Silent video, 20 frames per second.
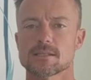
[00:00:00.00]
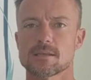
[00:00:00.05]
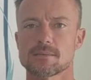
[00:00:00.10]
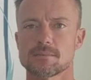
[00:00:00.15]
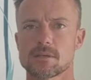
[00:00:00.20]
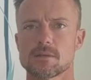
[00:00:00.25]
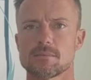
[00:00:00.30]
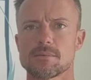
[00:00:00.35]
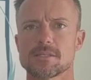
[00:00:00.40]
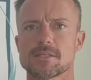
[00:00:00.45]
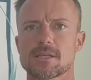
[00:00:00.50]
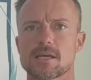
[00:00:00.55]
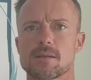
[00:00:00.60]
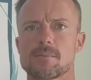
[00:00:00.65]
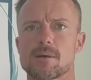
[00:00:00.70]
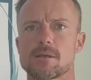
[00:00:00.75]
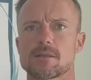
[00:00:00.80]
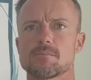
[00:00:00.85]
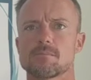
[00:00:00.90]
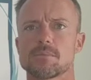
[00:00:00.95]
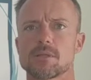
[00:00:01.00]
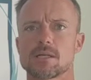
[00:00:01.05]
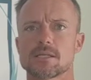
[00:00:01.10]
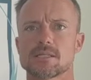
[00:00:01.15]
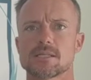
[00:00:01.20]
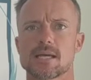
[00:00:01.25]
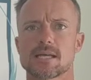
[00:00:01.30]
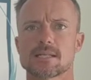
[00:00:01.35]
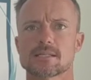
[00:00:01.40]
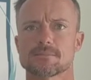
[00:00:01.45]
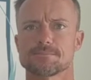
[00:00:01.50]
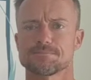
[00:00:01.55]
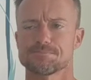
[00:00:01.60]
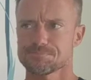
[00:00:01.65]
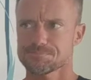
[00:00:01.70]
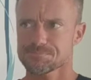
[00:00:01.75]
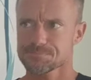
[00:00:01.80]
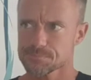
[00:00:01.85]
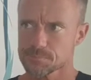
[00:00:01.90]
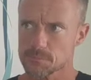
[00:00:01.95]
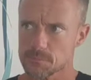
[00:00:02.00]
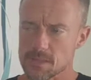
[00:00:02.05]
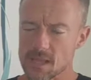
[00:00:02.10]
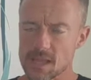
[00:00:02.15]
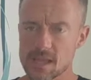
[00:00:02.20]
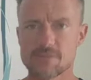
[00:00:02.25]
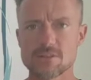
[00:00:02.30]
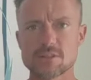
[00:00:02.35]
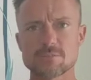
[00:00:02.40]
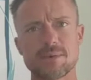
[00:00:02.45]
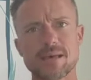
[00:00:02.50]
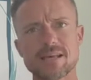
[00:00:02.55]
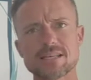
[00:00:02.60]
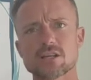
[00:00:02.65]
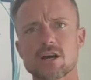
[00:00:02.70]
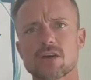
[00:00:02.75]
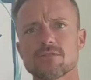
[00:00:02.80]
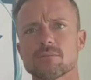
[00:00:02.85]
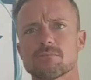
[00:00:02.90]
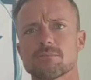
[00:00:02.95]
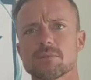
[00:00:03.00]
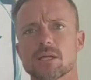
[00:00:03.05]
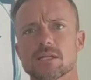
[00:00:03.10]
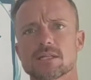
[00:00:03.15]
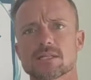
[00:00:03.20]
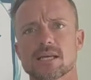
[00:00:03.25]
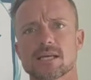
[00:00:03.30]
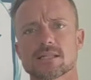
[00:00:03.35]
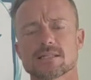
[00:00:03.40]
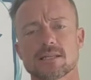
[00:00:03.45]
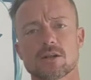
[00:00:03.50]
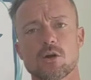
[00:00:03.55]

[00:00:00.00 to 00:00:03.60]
Something to be said about the blood test. If it's based off the blood test,